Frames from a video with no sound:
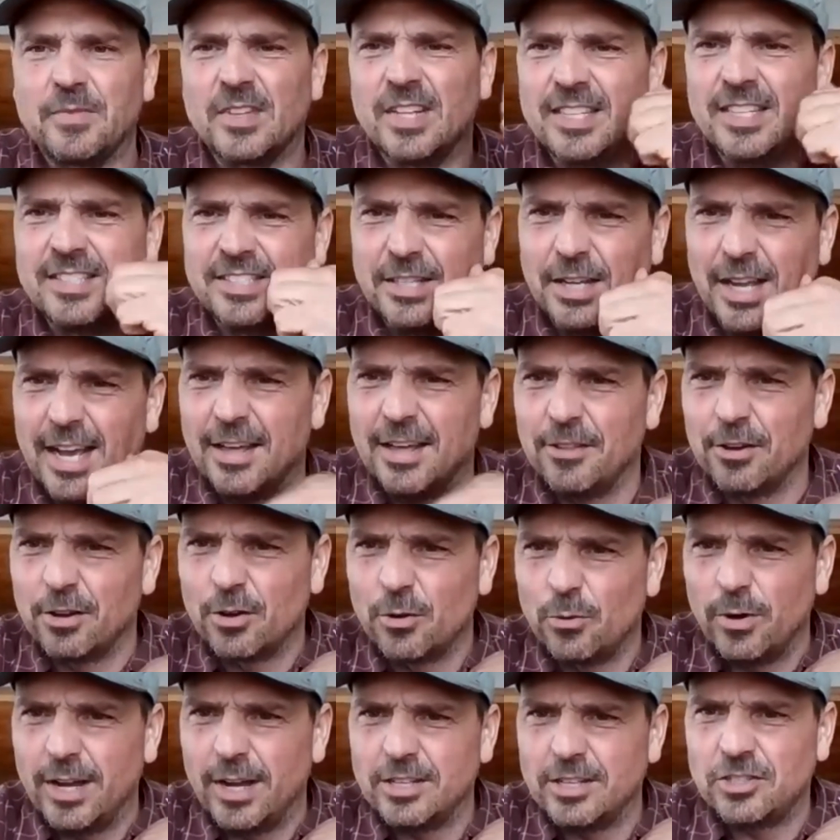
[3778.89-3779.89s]
Let's see, other
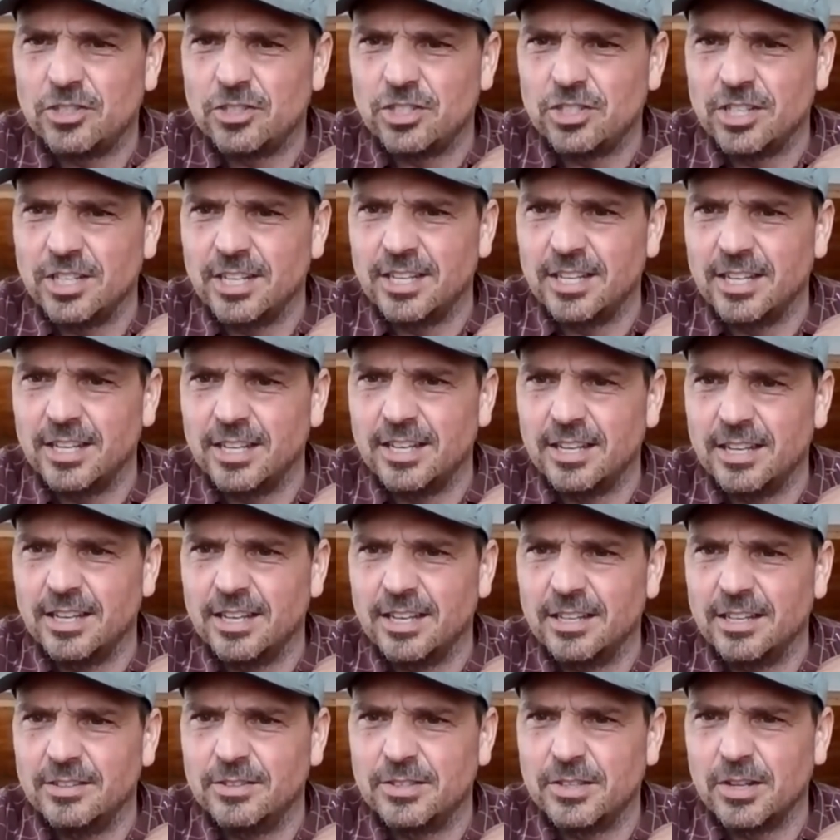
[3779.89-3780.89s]

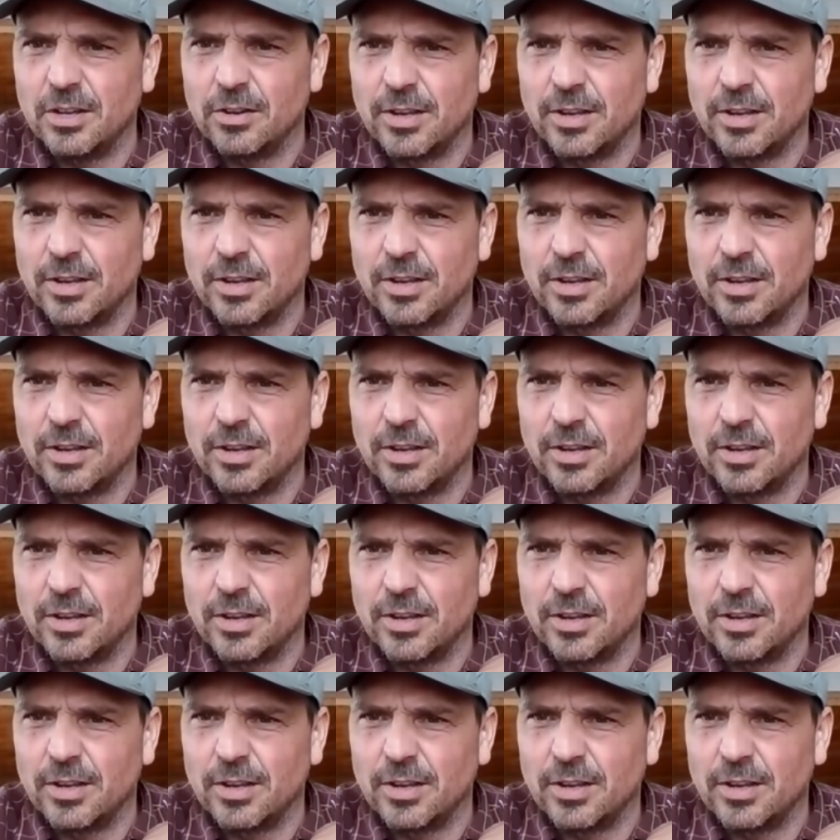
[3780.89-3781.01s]
questions.